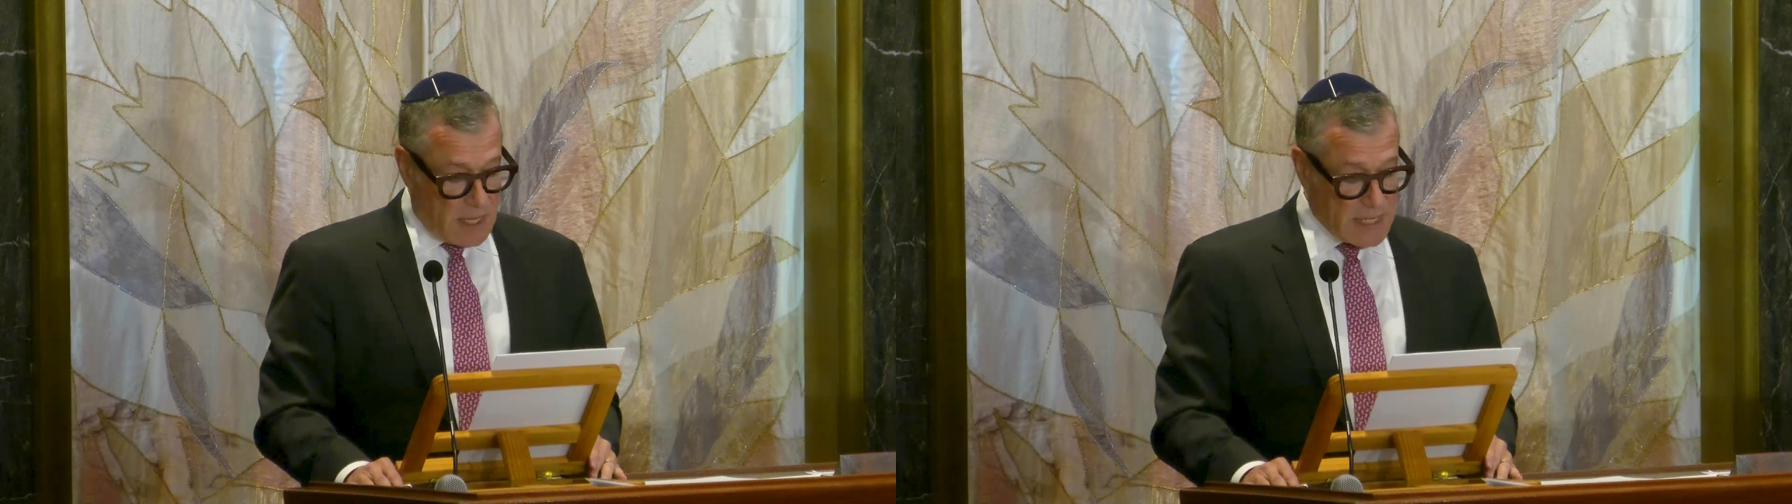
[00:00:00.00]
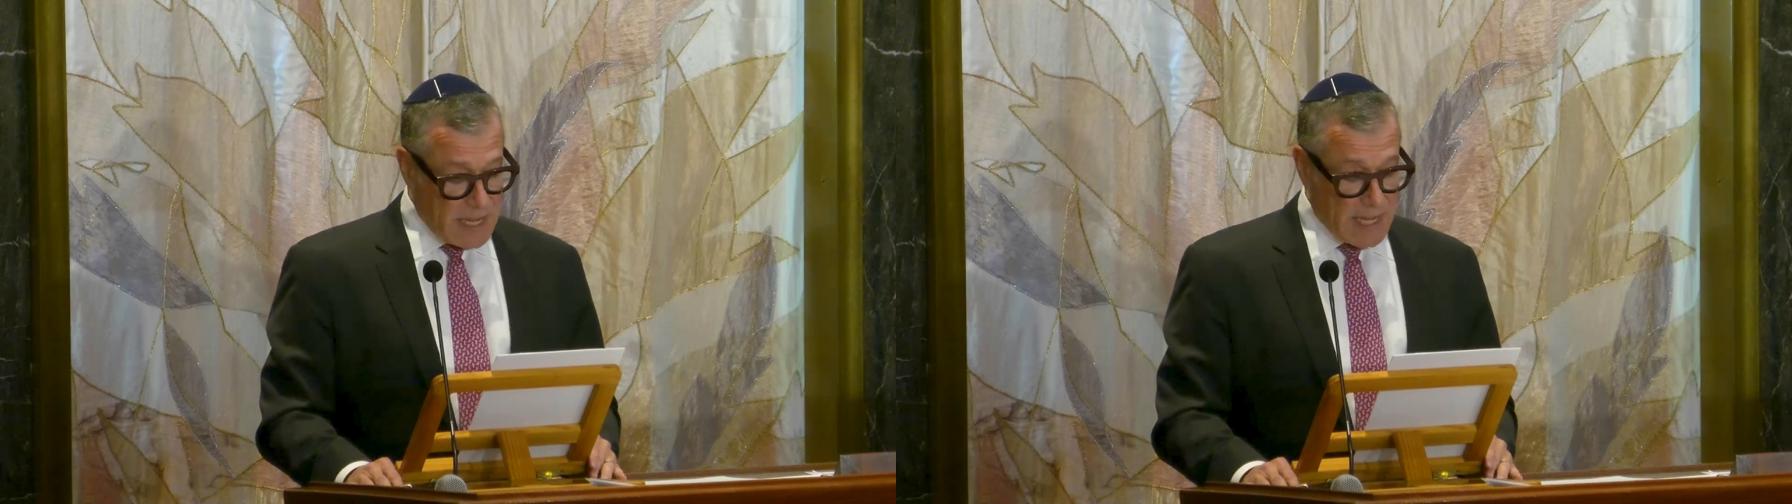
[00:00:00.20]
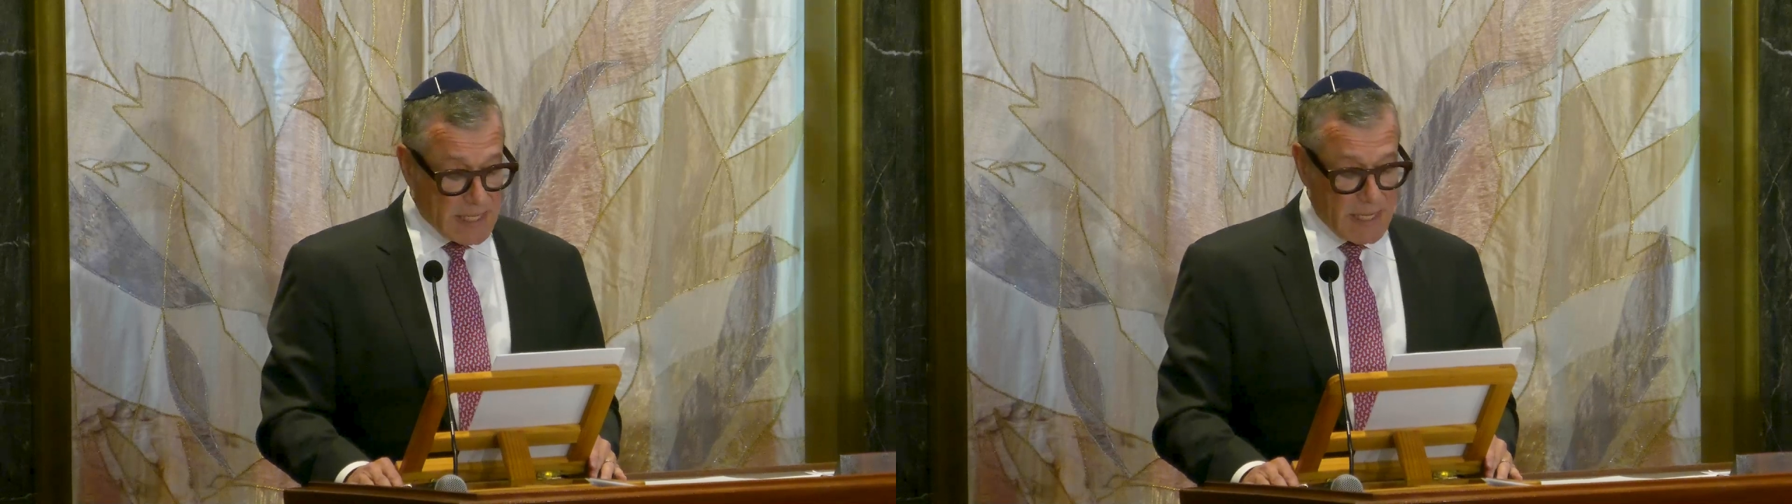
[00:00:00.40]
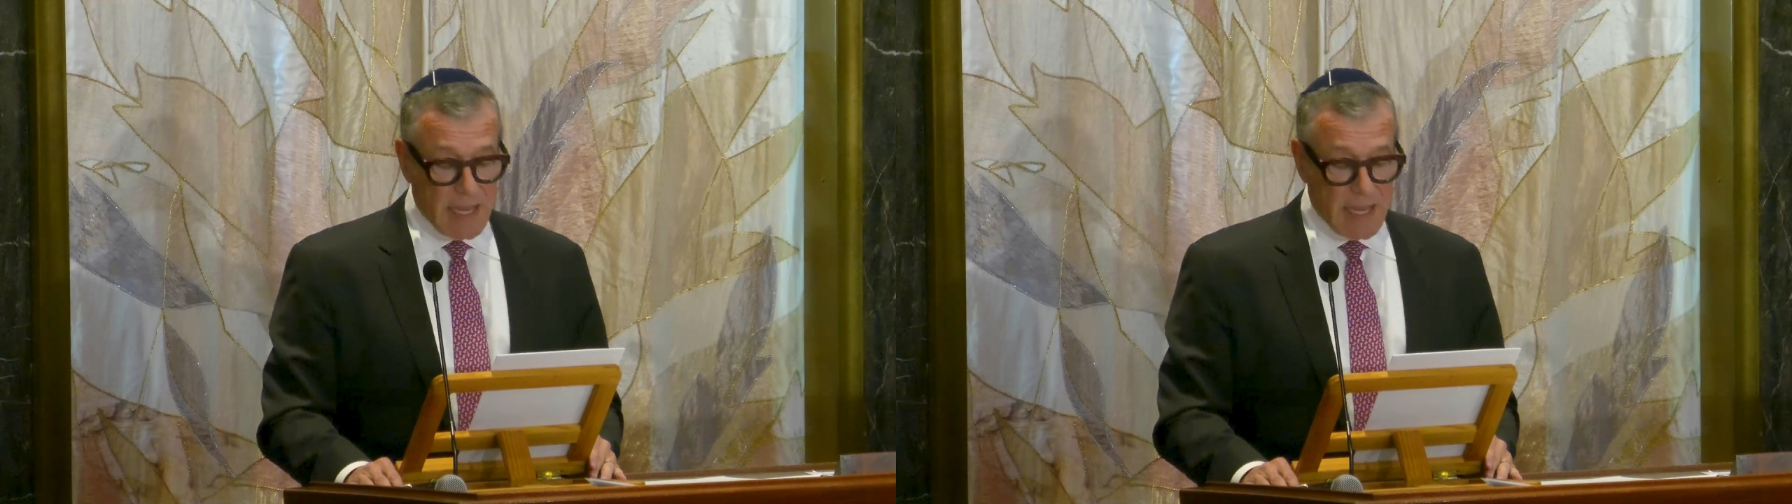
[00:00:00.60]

TST